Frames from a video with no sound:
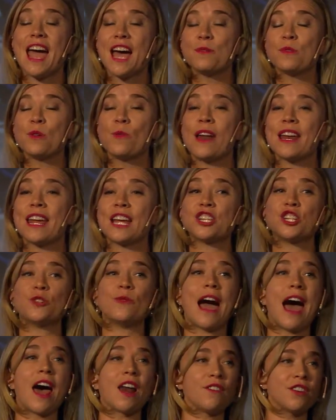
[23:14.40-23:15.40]
we want to get you
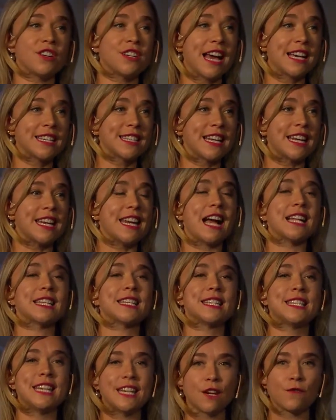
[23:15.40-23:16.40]
out of your desk and not
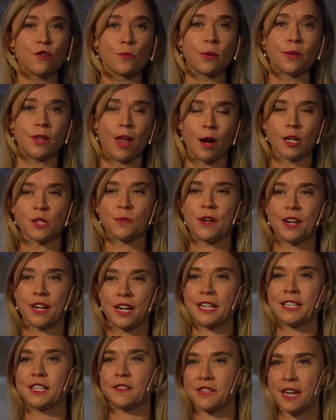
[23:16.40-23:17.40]
sitting for prolonged
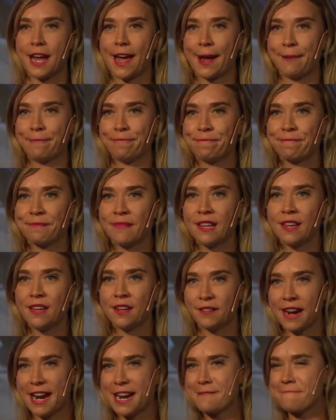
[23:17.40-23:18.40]
periods of time,
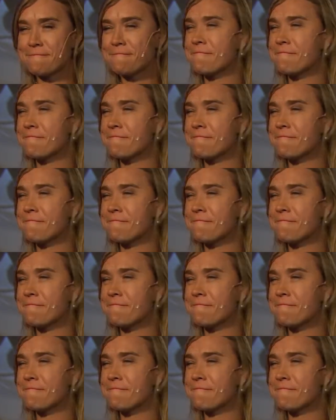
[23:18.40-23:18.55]
right?